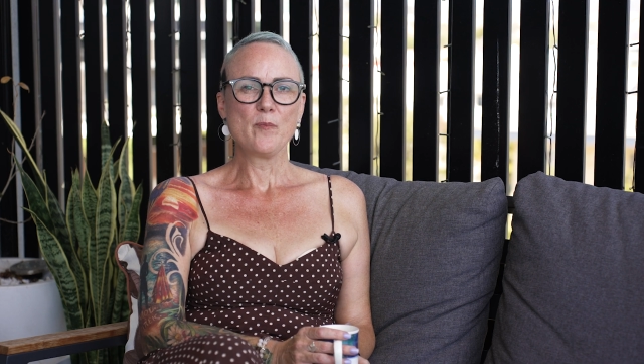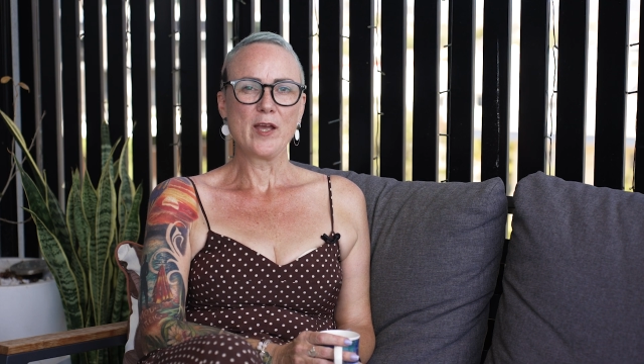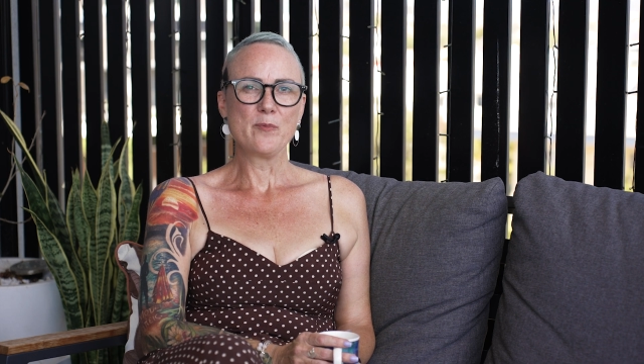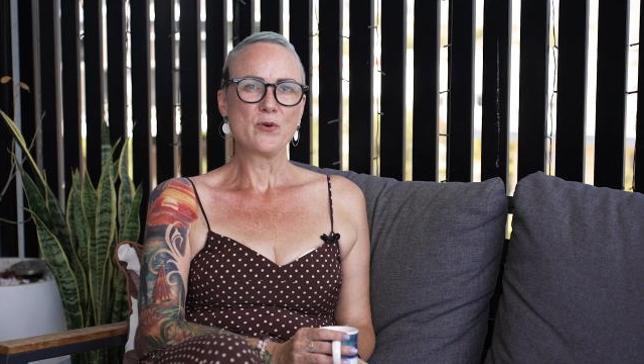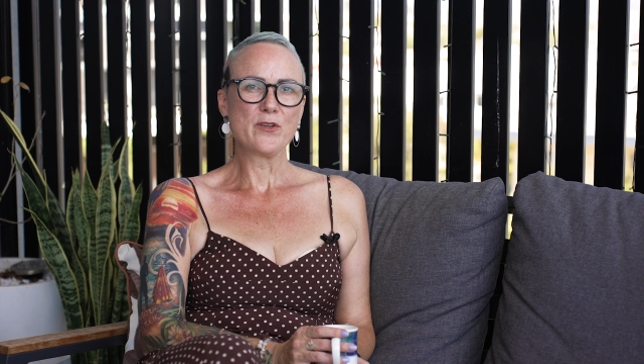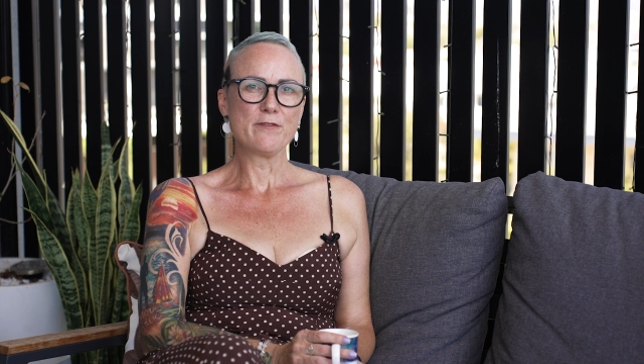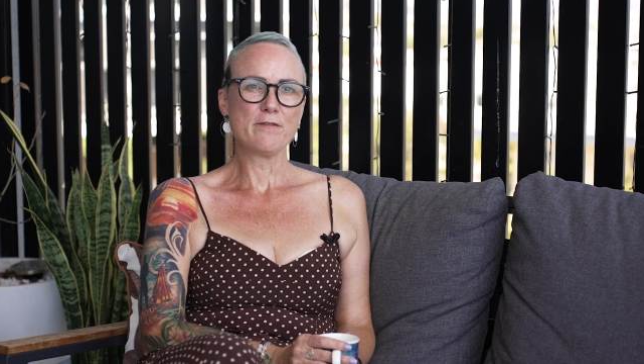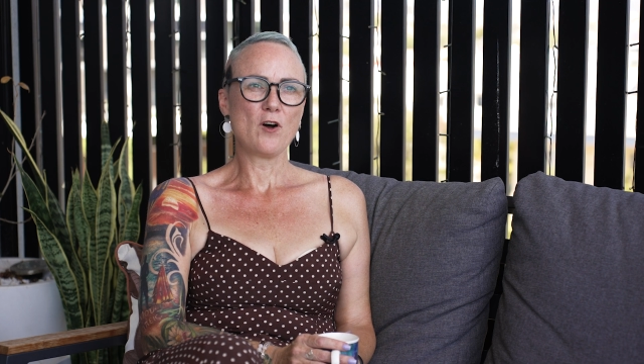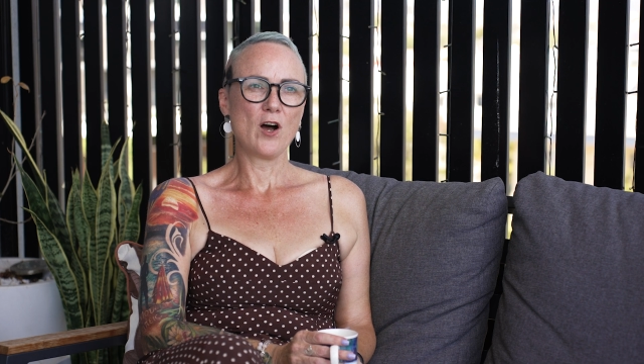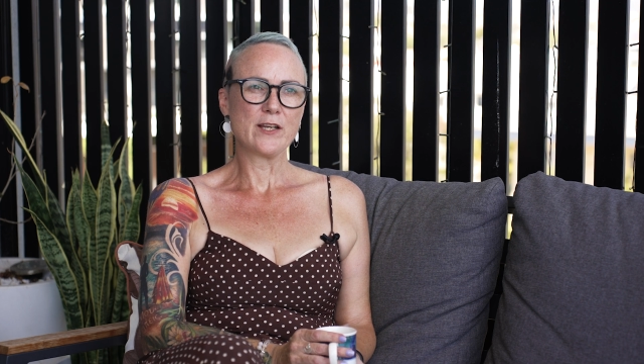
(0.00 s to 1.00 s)
people that
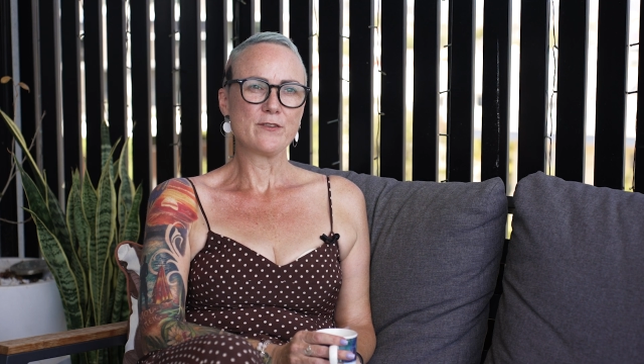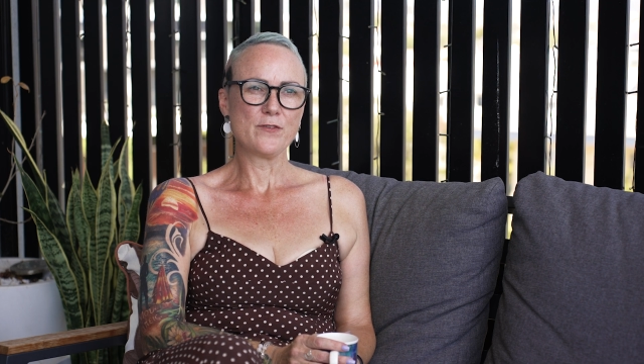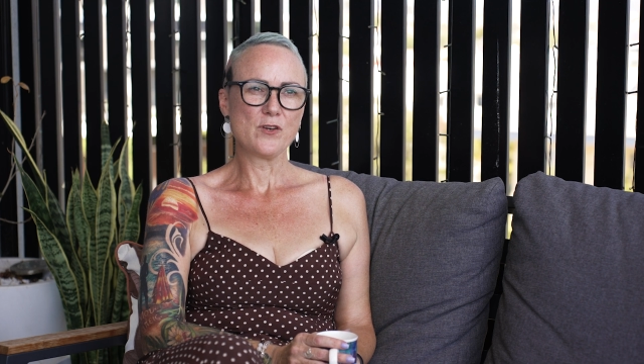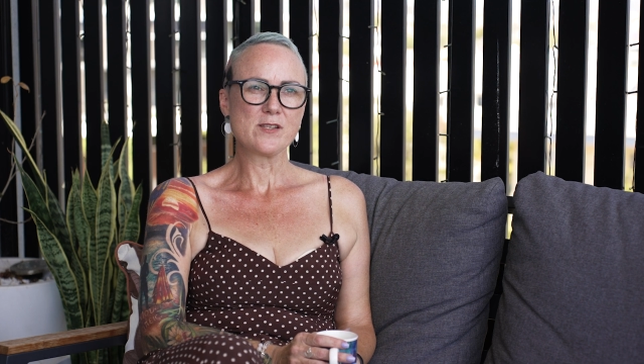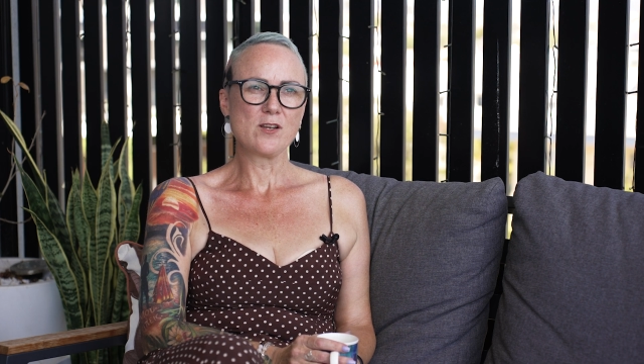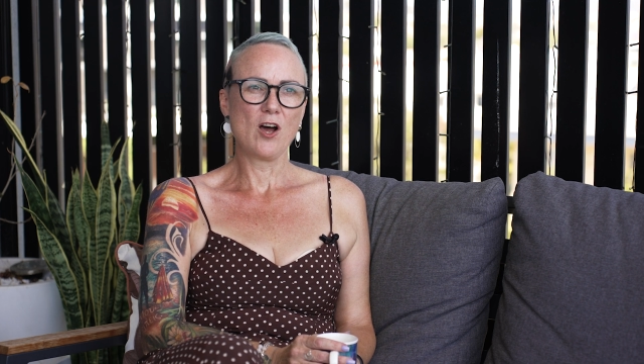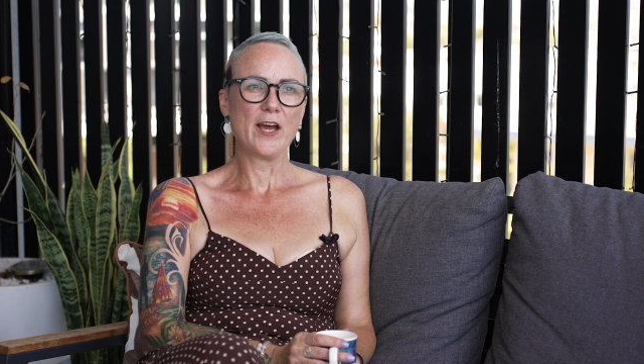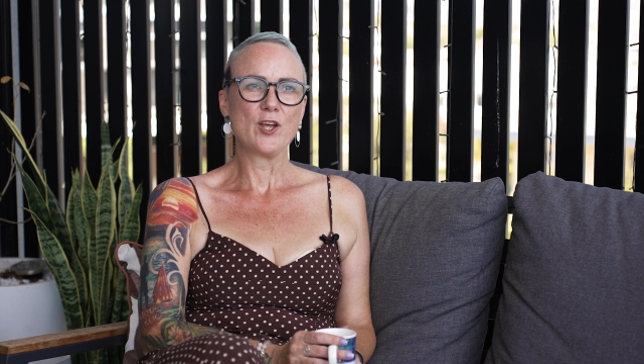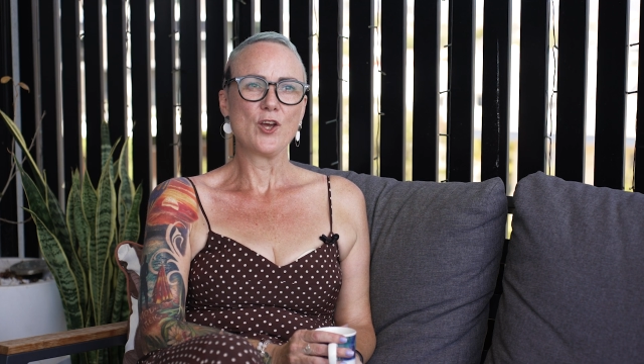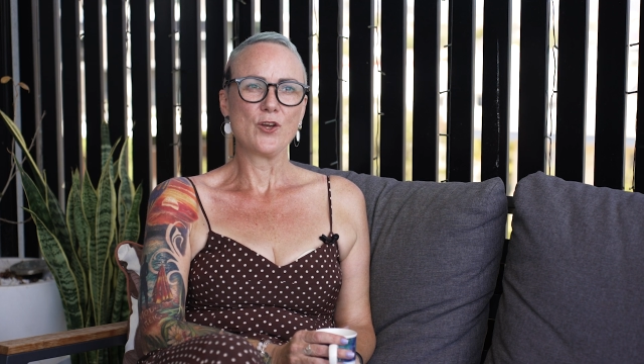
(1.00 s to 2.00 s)
find First
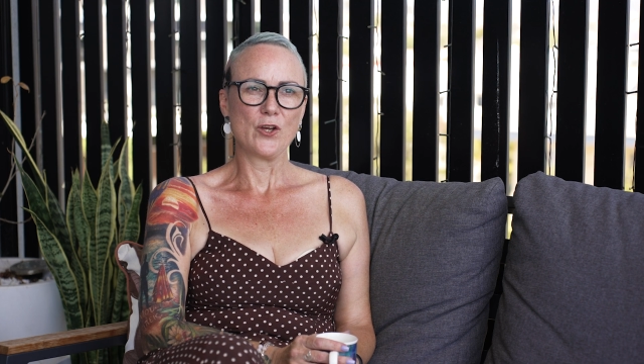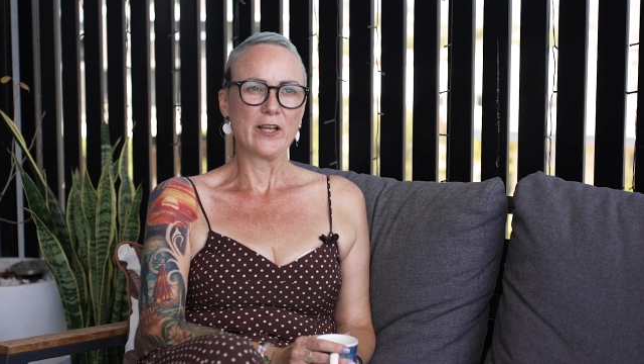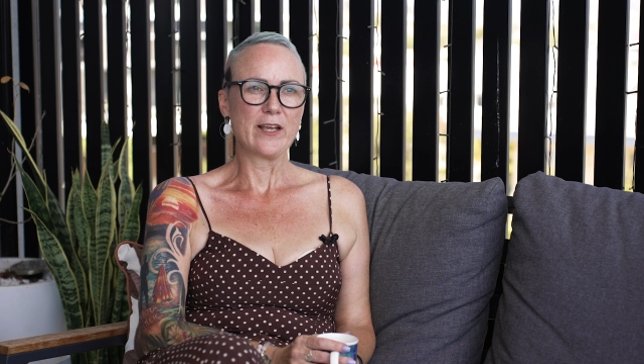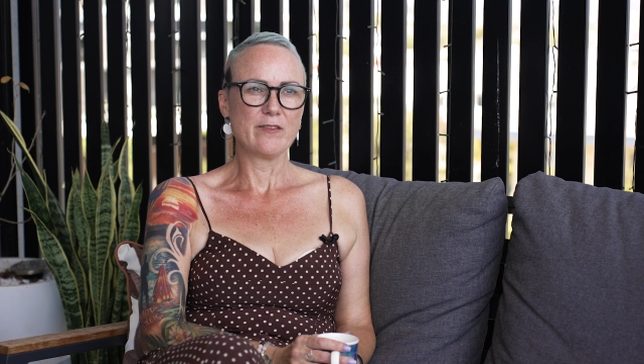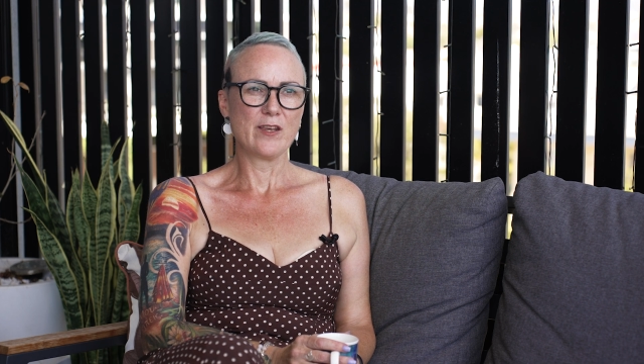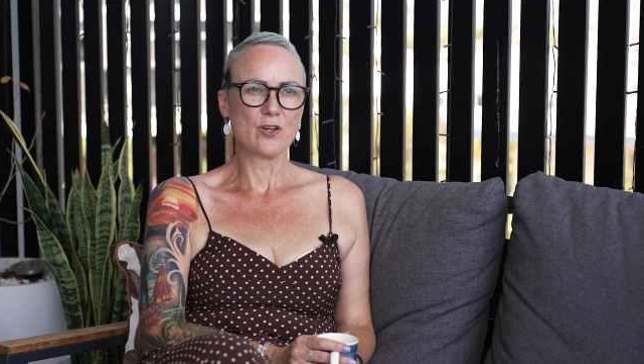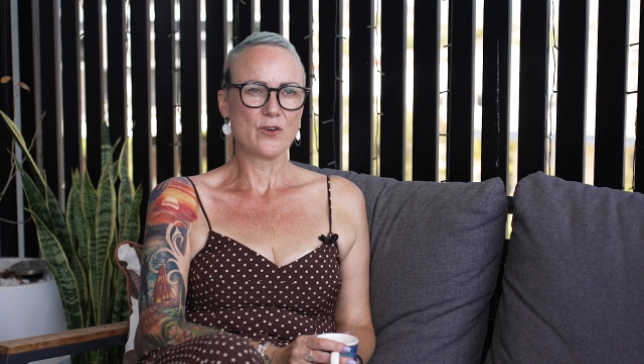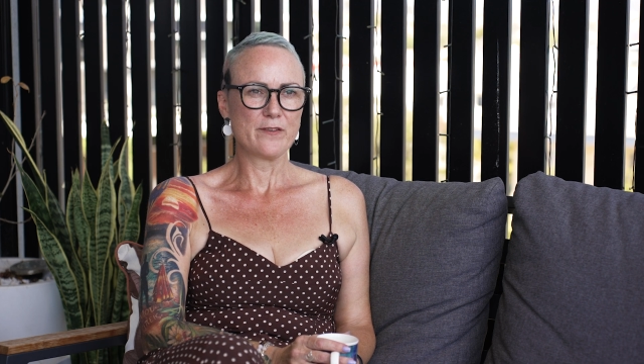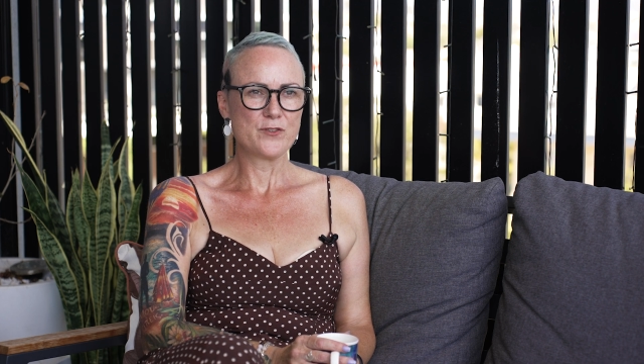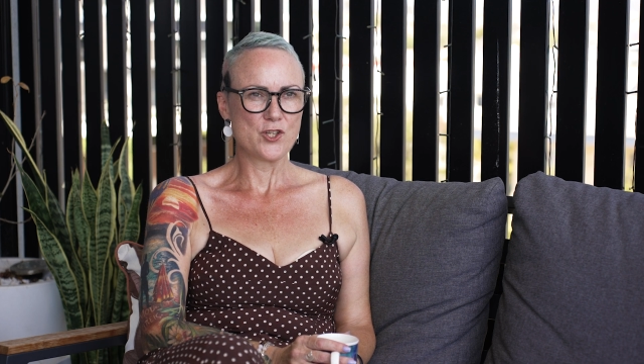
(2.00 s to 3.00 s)
Light early in their
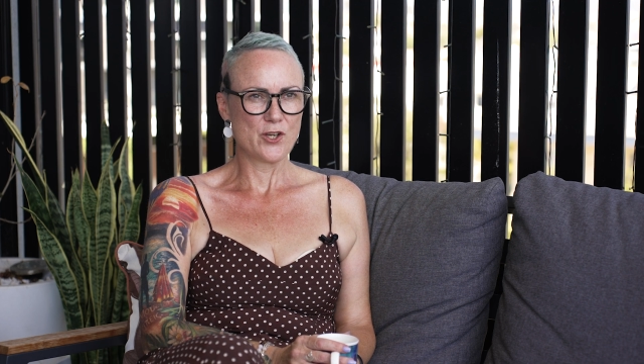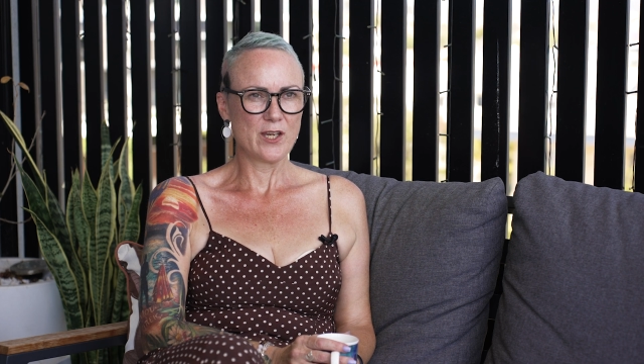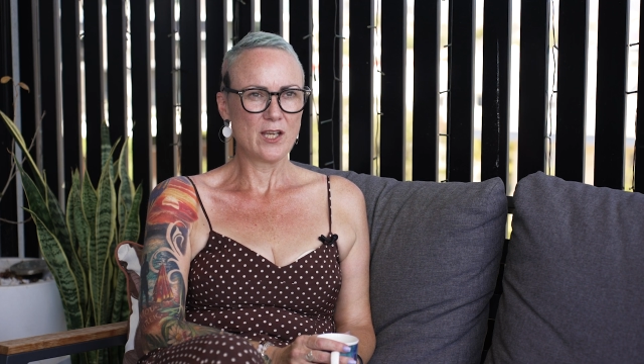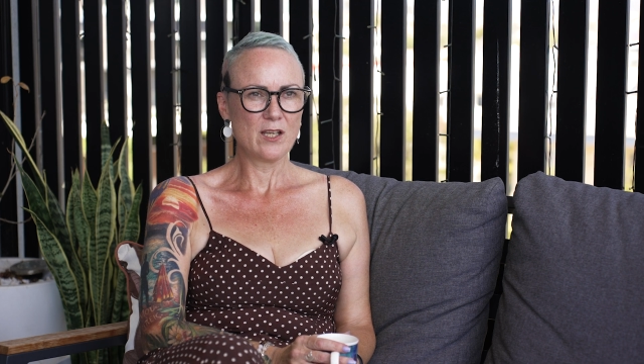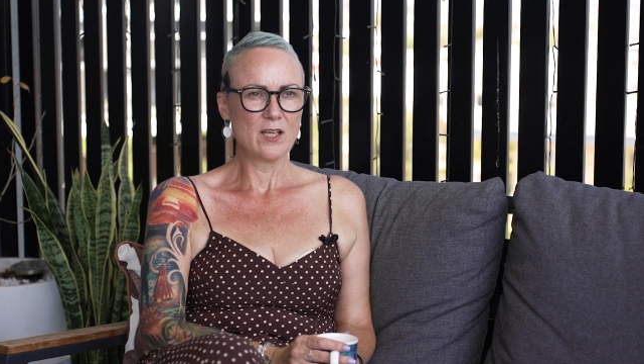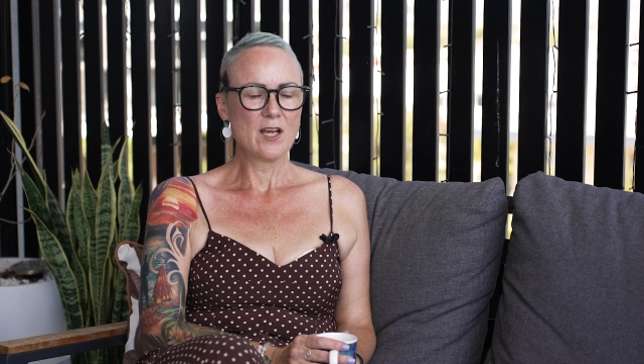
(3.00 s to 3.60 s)
grief journey